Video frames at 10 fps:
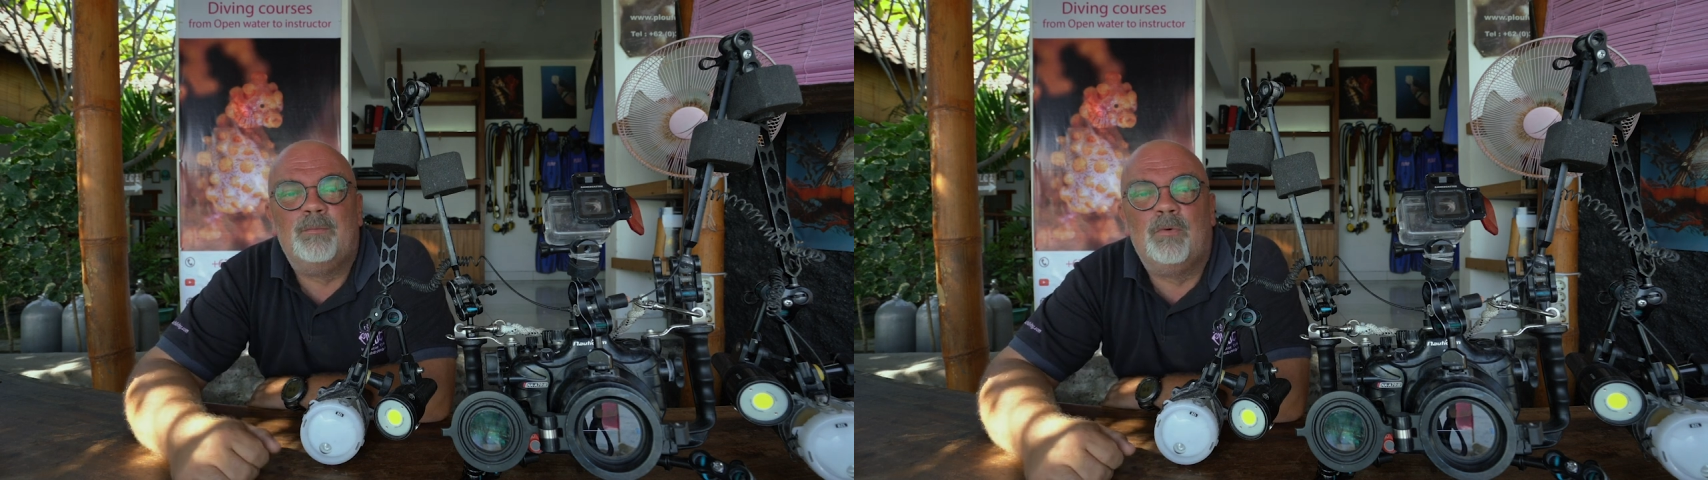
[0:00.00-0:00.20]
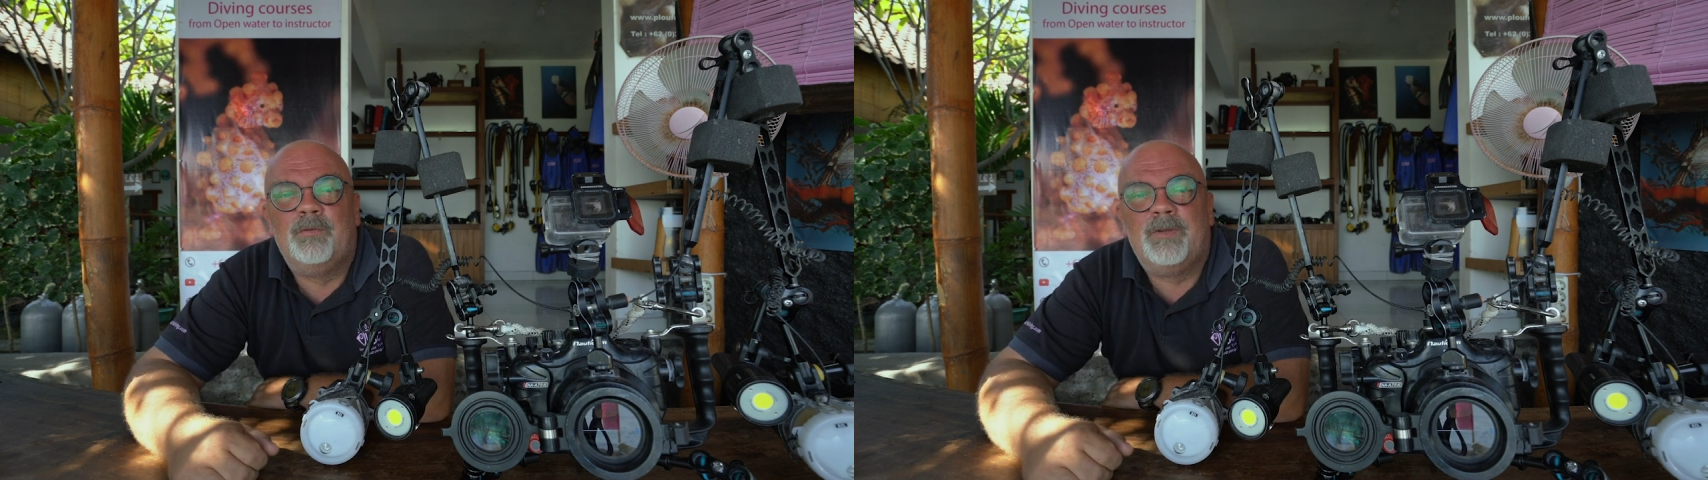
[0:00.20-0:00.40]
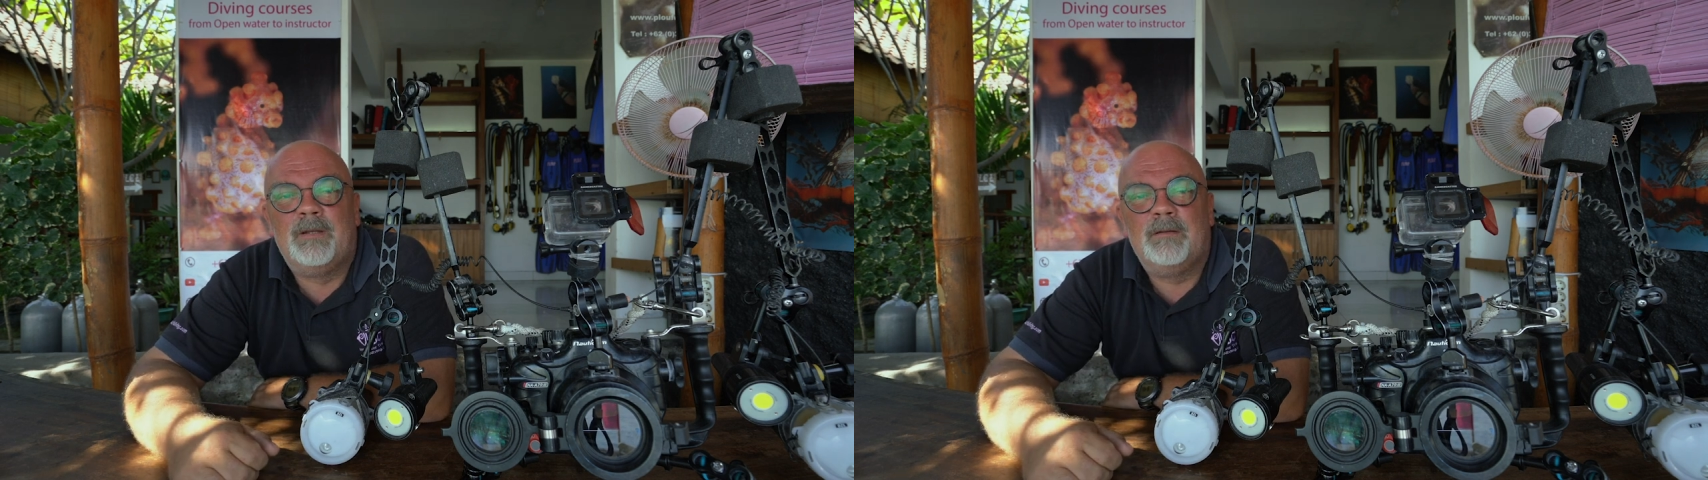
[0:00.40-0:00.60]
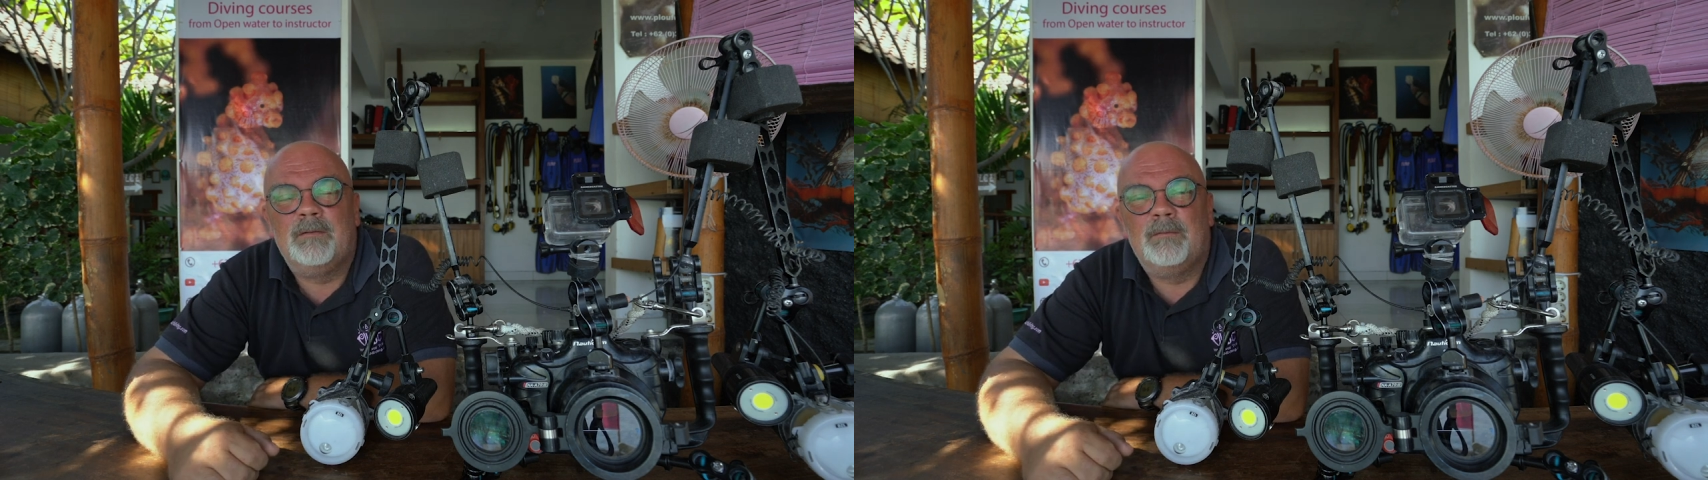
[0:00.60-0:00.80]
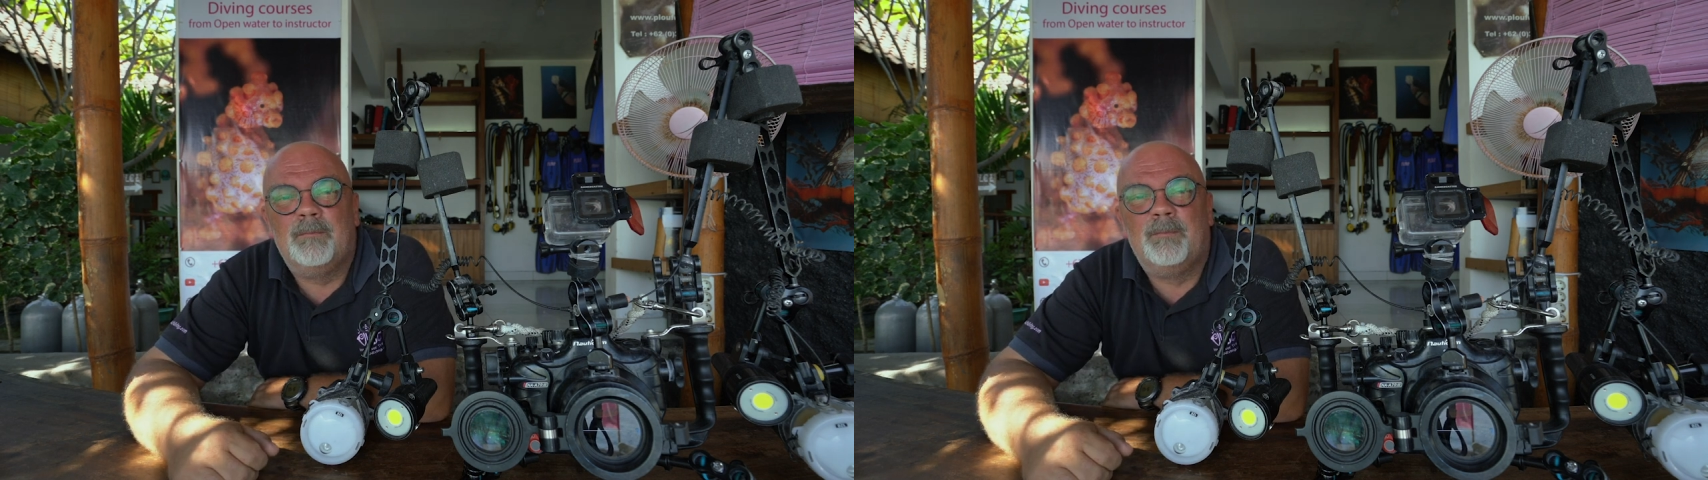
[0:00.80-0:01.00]
moving
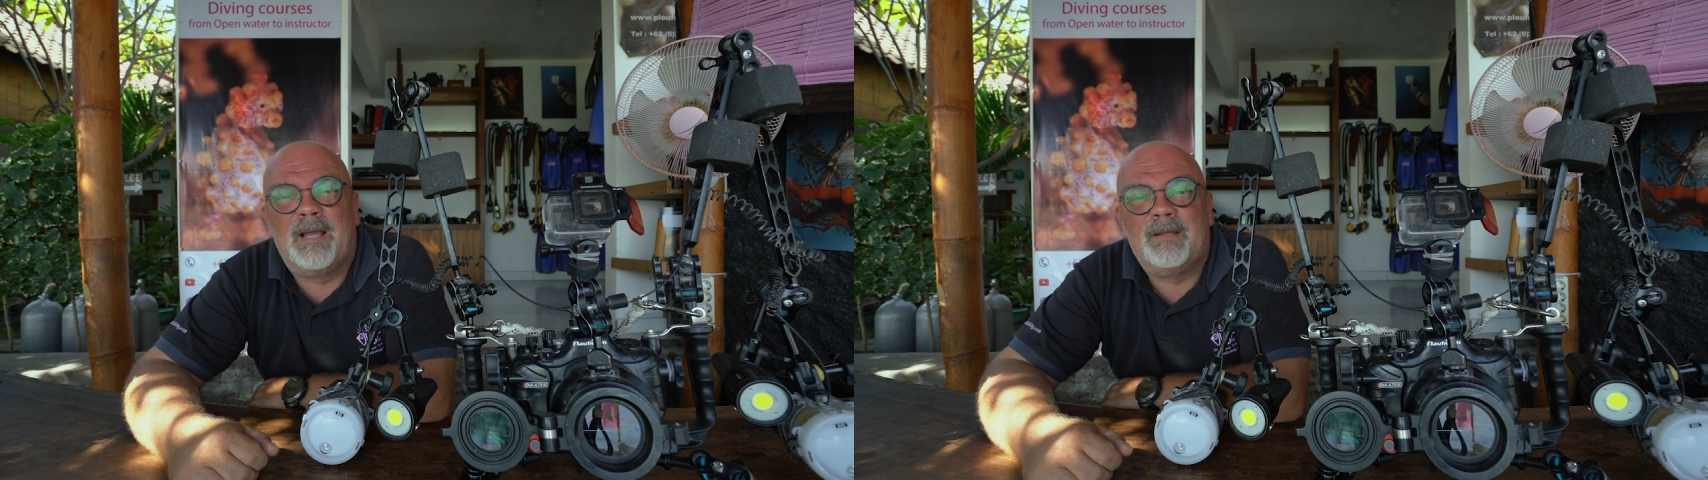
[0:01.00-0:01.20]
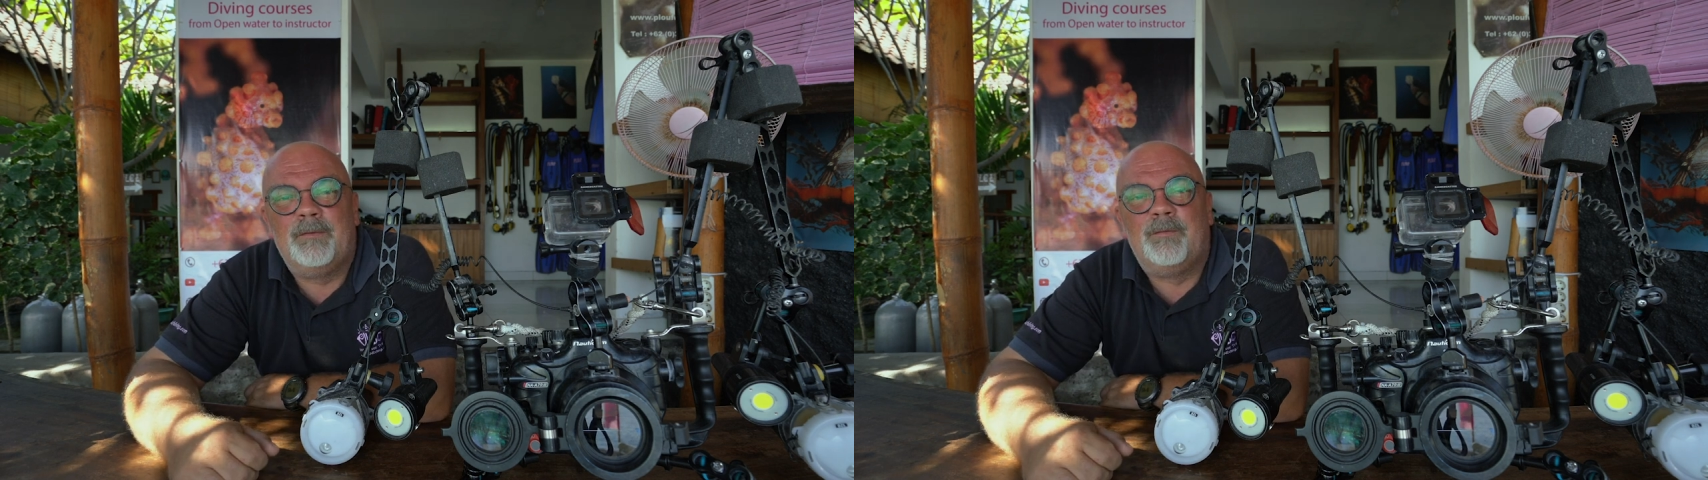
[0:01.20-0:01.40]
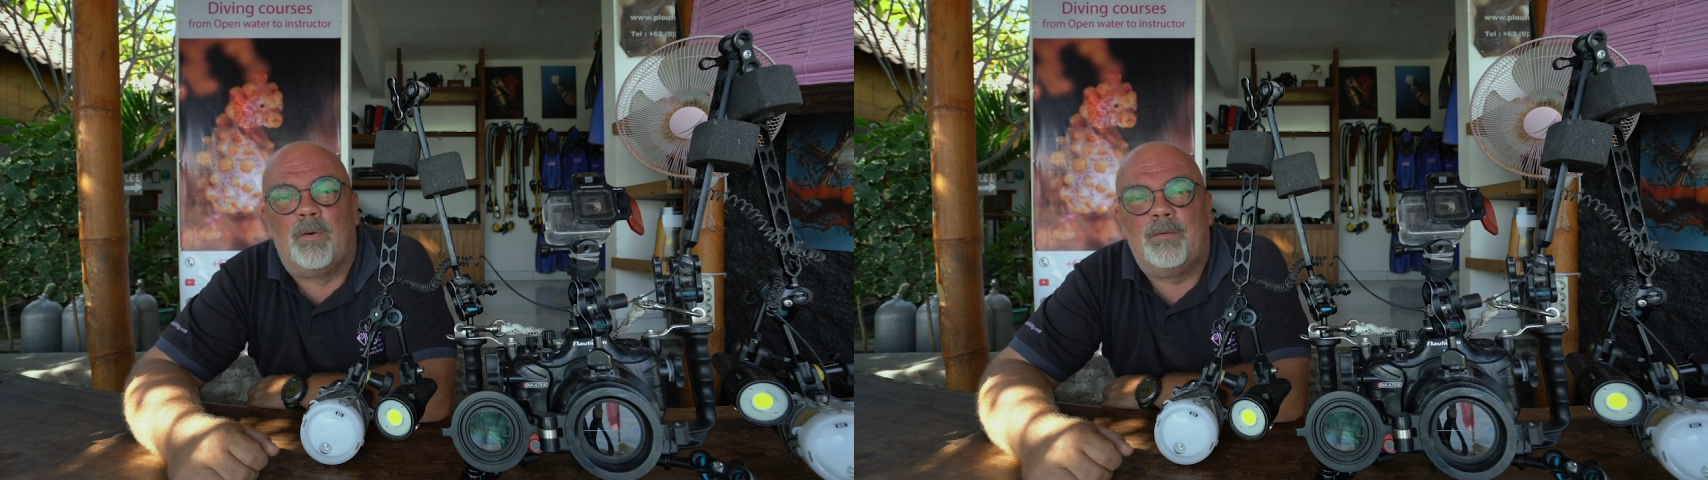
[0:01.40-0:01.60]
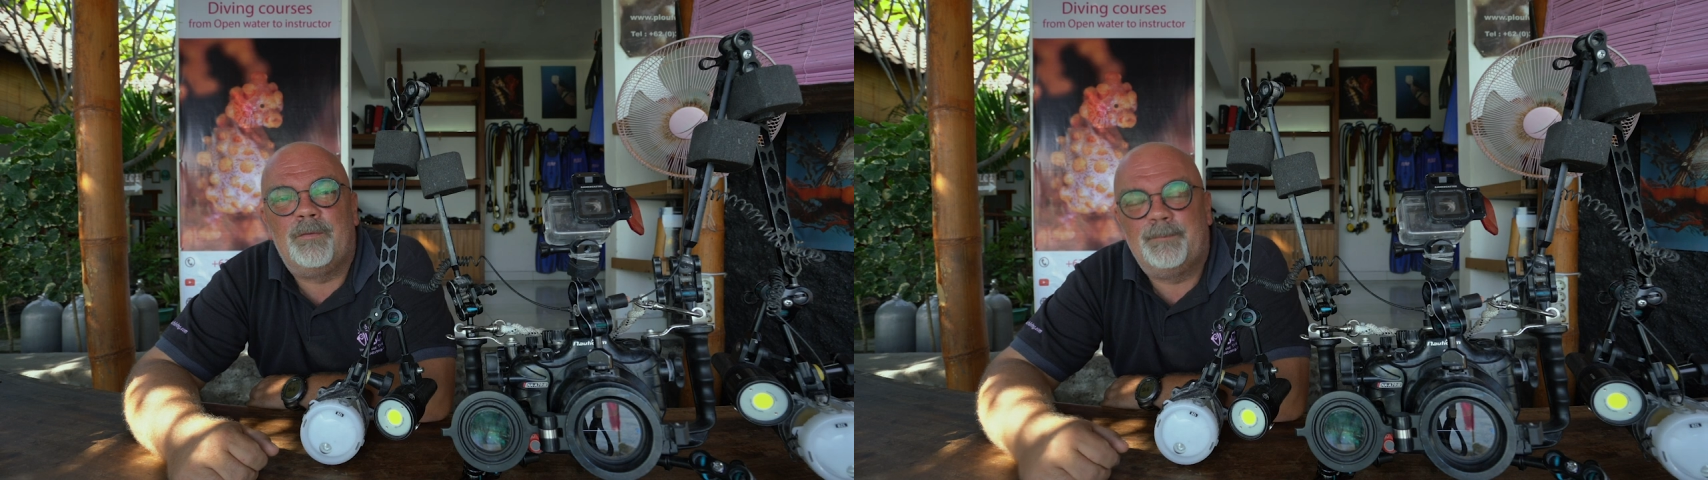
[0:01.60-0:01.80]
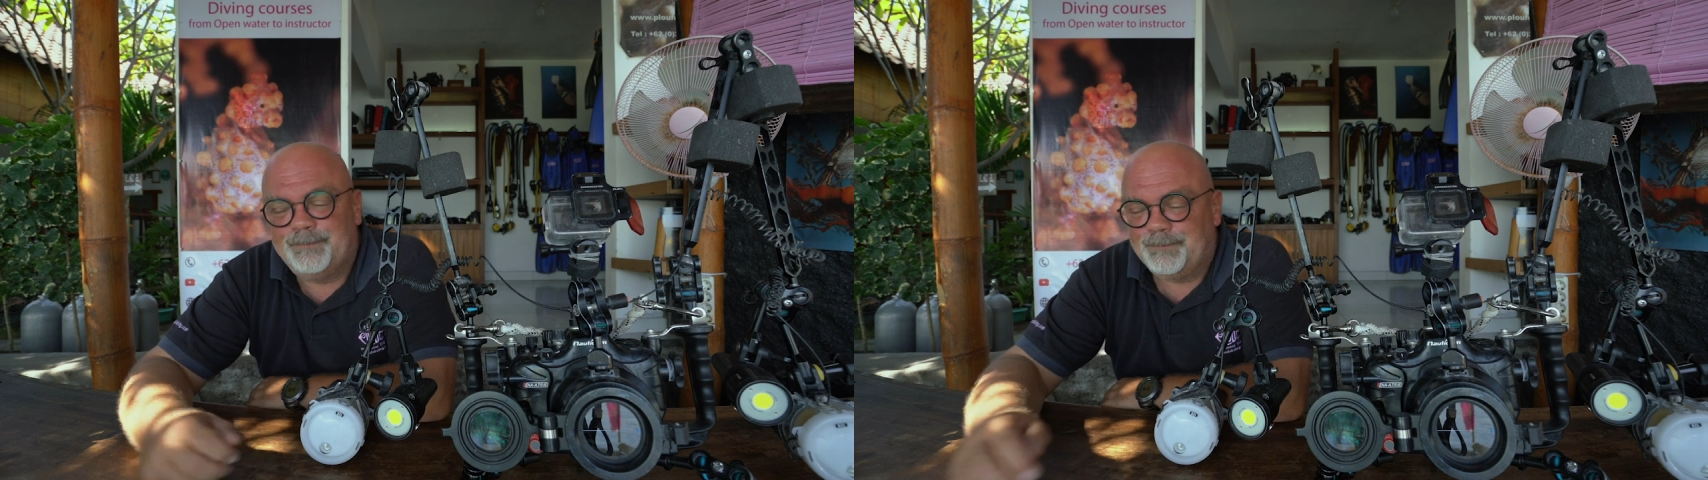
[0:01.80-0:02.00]
back and forth.